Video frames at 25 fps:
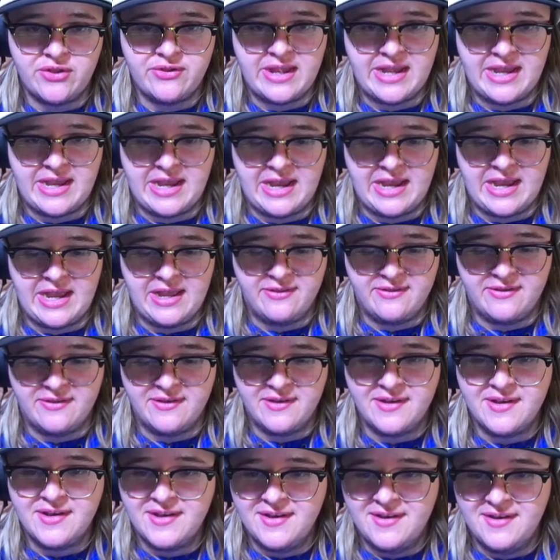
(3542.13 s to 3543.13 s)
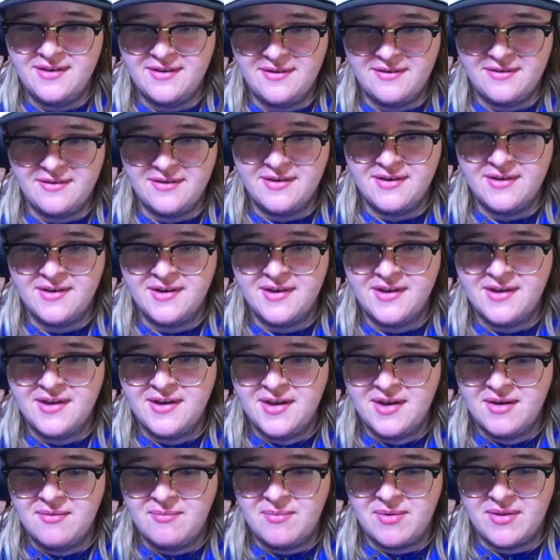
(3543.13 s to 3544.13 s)
sake, I guess. But
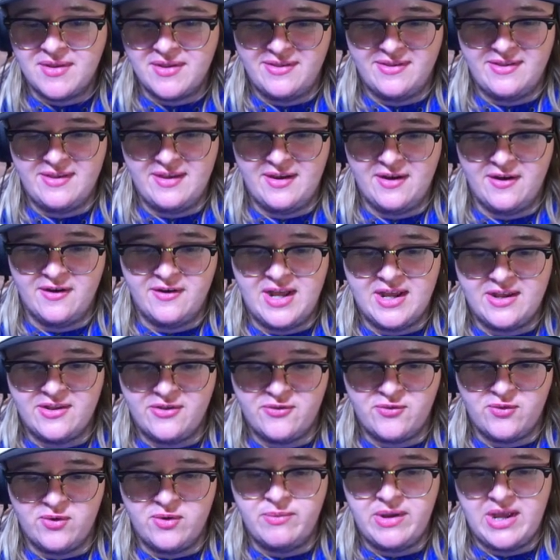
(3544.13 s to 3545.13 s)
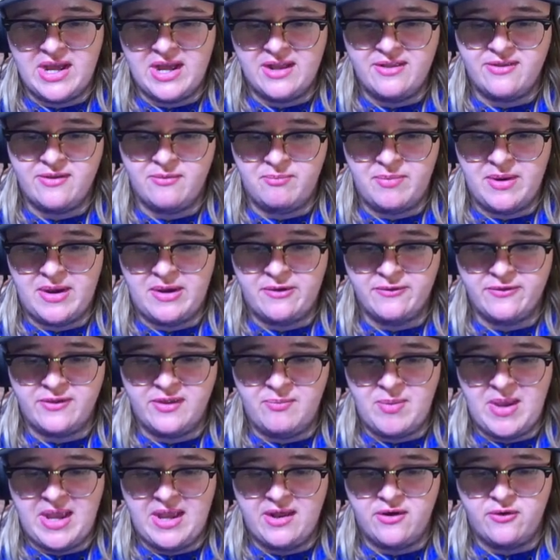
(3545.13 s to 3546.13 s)
let's see here. Next room, we got some
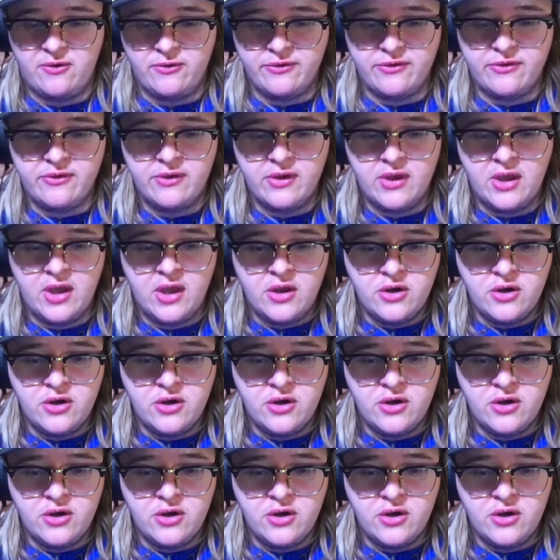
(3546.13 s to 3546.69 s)
bouncy panels.